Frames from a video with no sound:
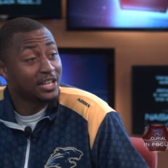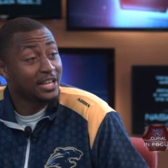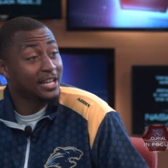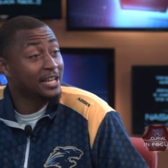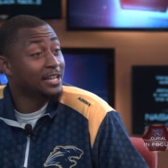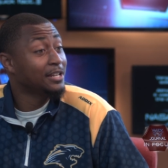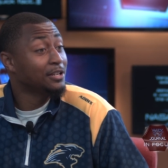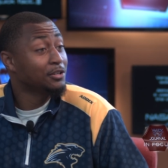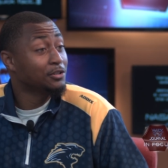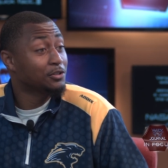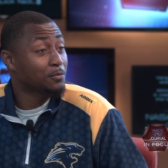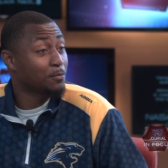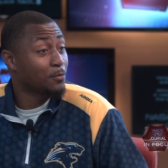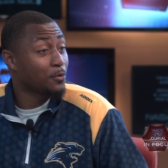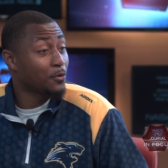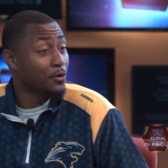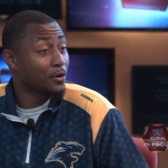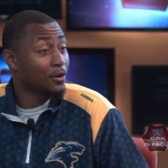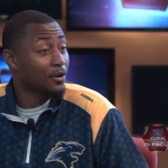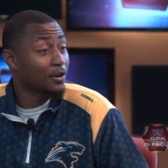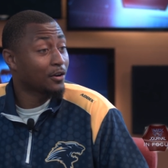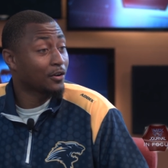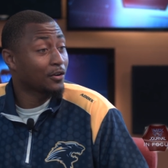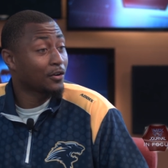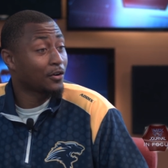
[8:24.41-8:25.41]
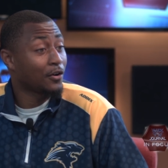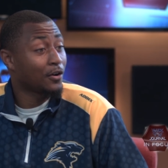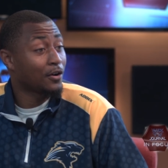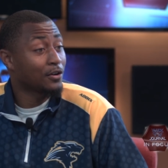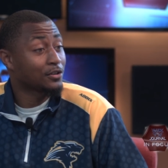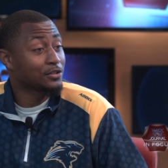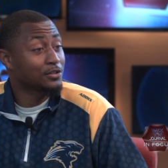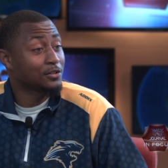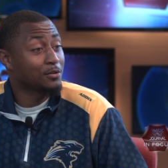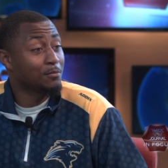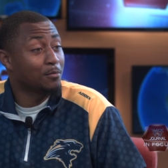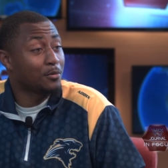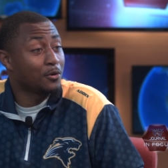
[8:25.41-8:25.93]
any sport
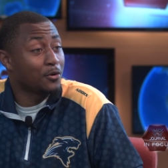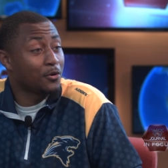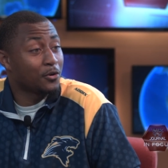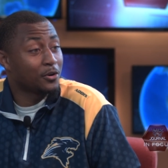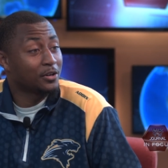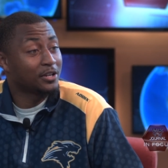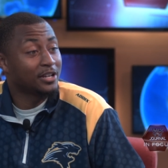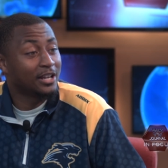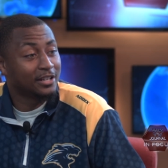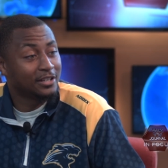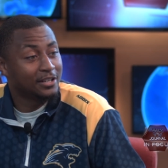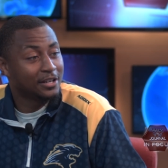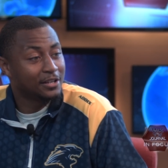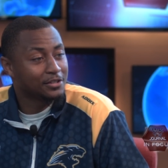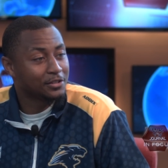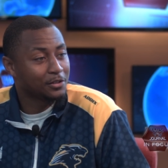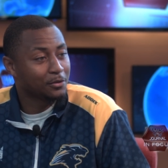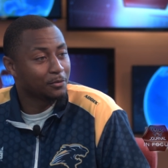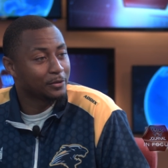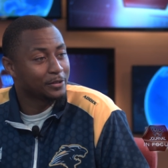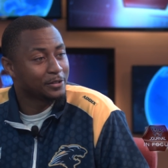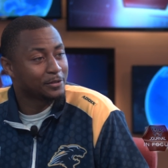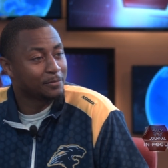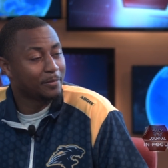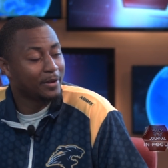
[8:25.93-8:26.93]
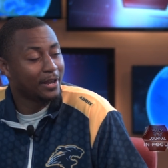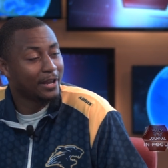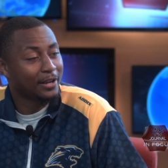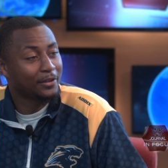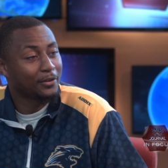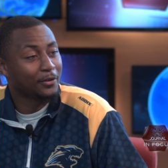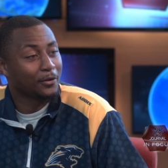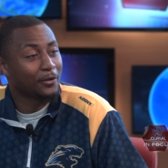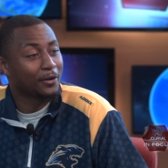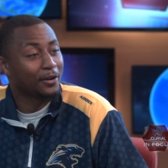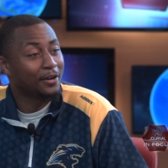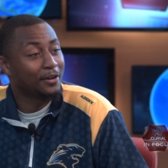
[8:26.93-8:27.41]
across the board that doesn't respect or